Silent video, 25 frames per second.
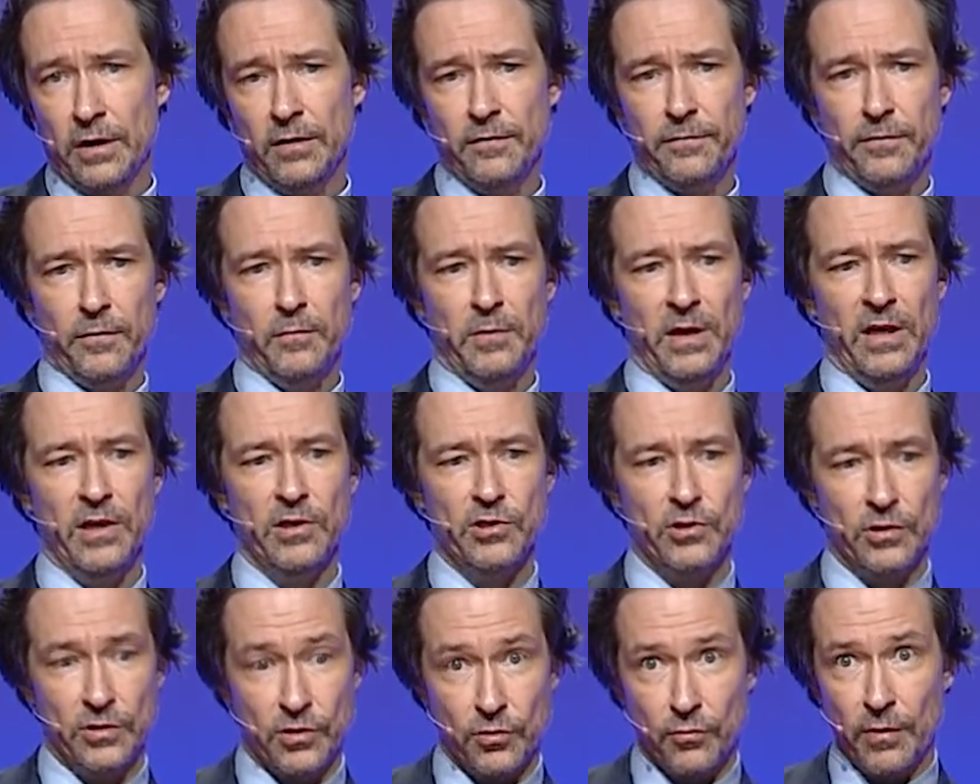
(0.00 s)

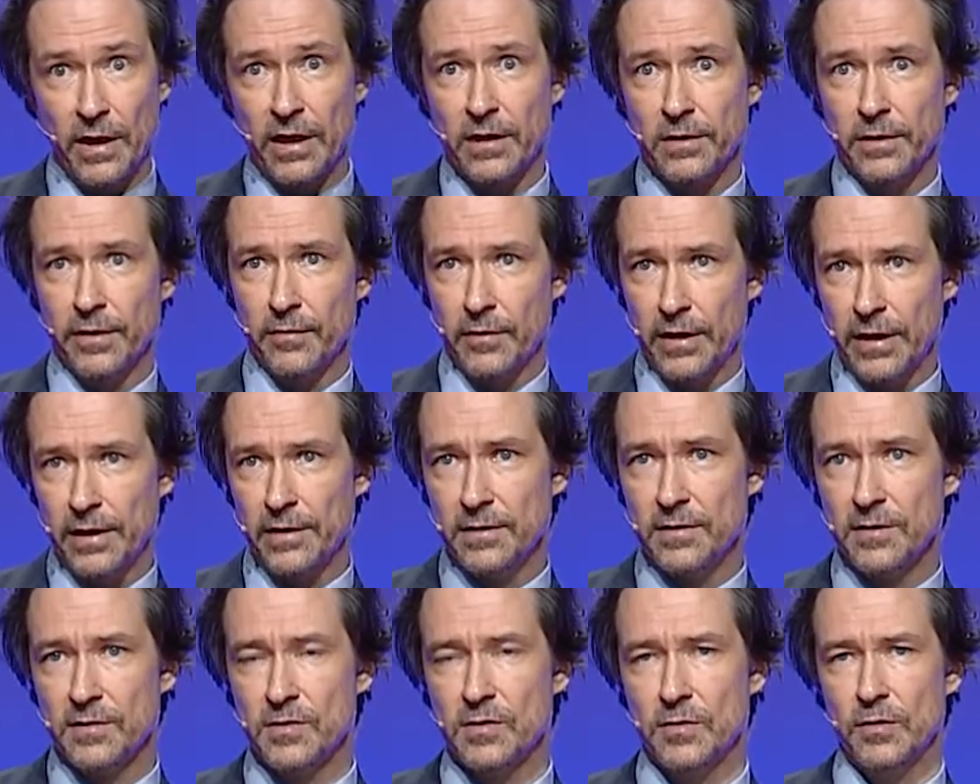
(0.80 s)
information directly,
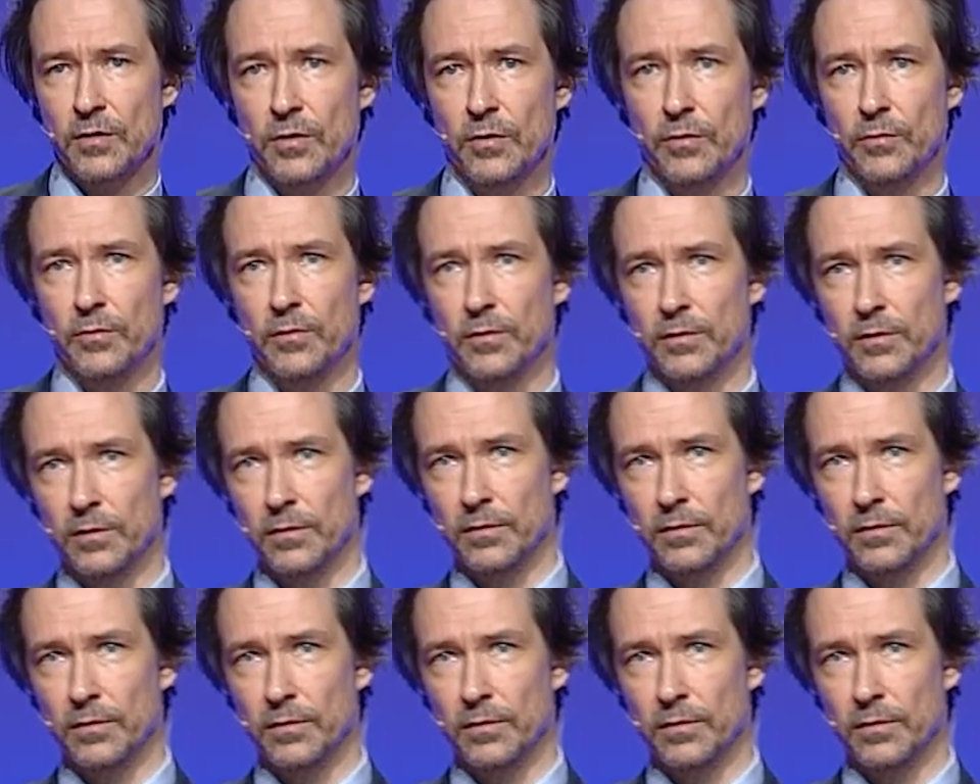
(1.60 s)
right? So